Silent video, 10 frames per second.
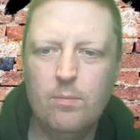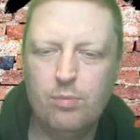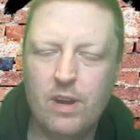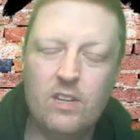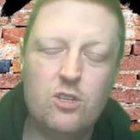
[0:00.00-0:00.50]

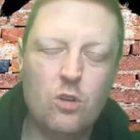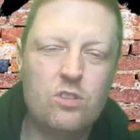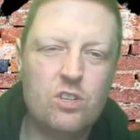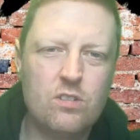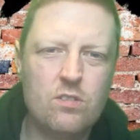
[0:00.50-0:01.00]
Brennan
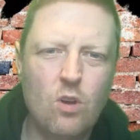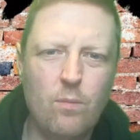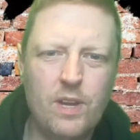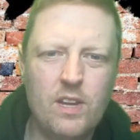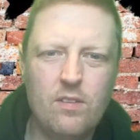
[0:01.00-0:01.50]
Johnson
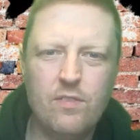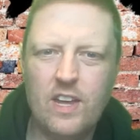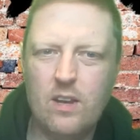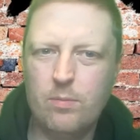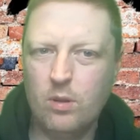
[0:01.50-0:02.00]
not being
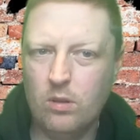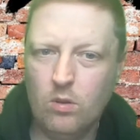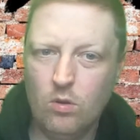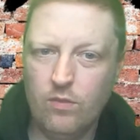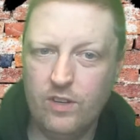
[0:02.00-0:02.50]
available,
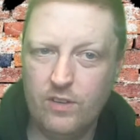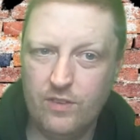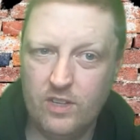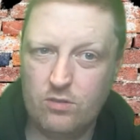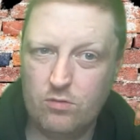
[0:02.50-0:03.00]
hopefully,
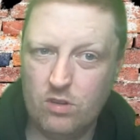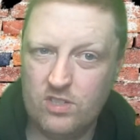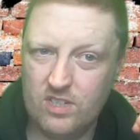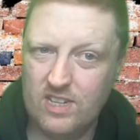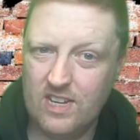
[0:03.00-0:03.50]
fingers
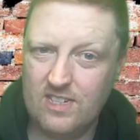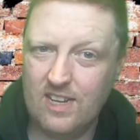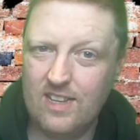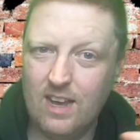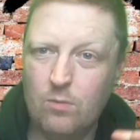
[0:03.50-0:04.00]
crossed it stays
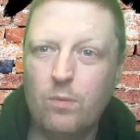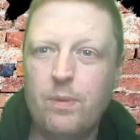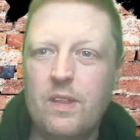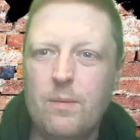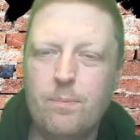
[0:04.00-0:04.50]
like that, will
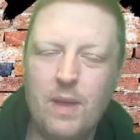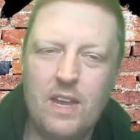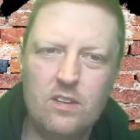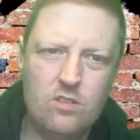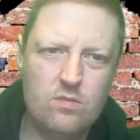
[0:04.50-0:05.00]
be the
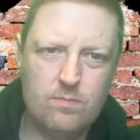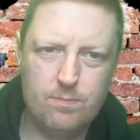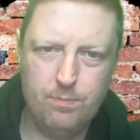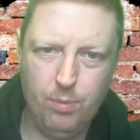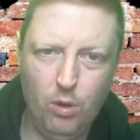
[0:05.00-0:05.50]
big
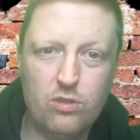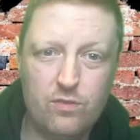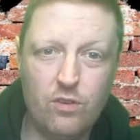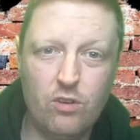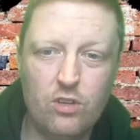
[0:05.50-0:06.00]
plus
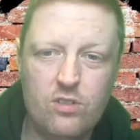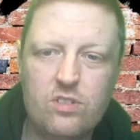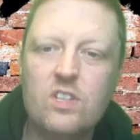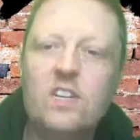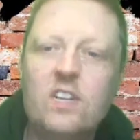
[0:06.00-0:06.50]
for us.